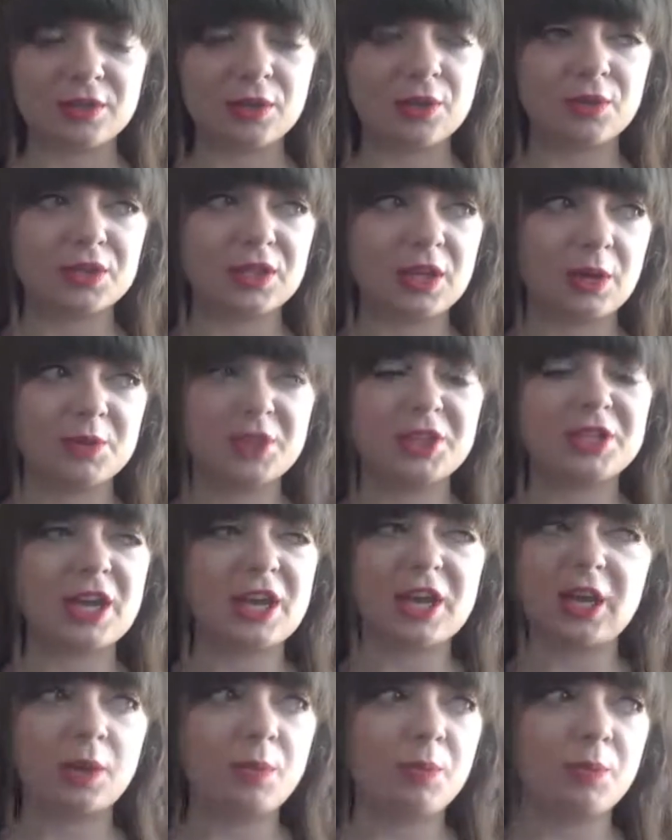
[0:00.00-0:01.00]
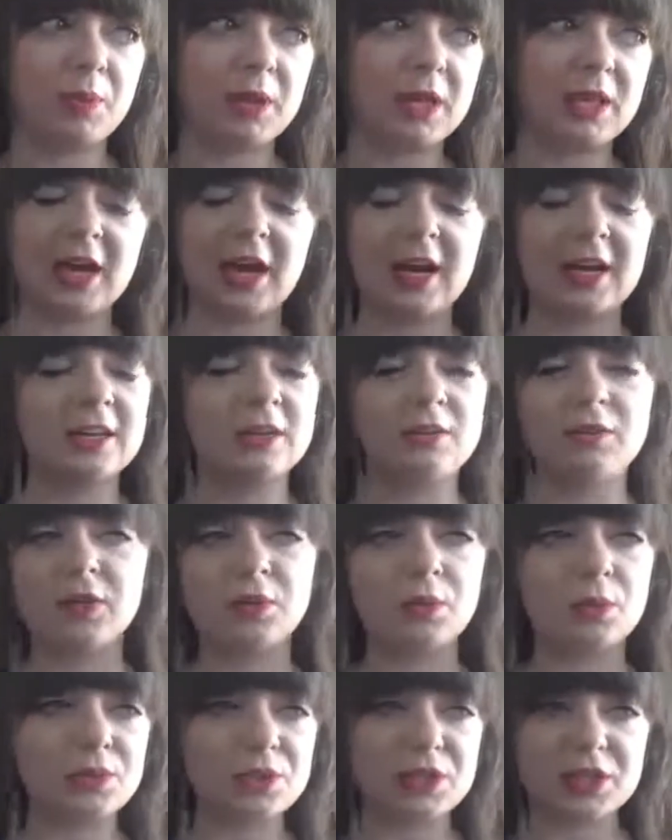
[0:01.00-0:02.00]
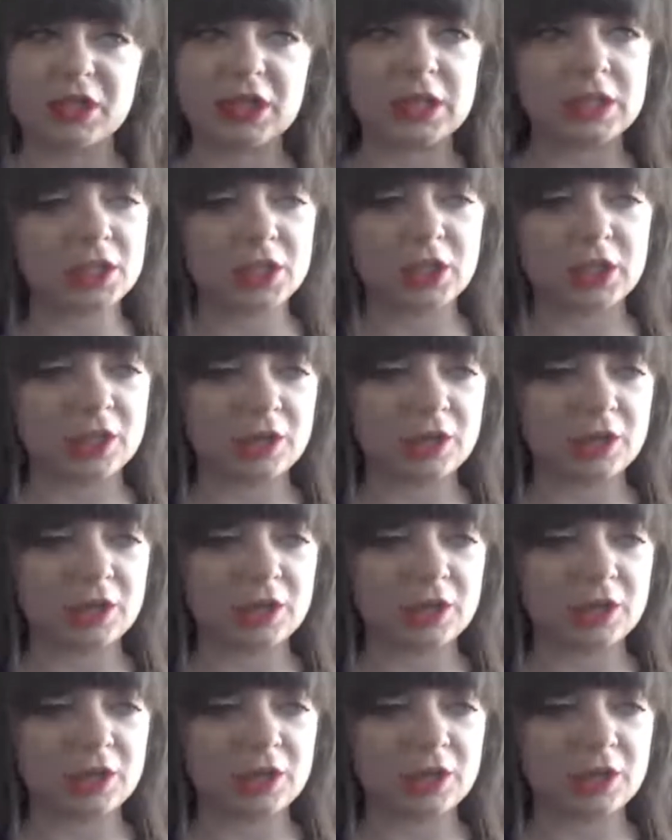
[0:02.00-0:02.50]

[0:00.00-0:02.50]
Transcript: long summers, like be that if you want to,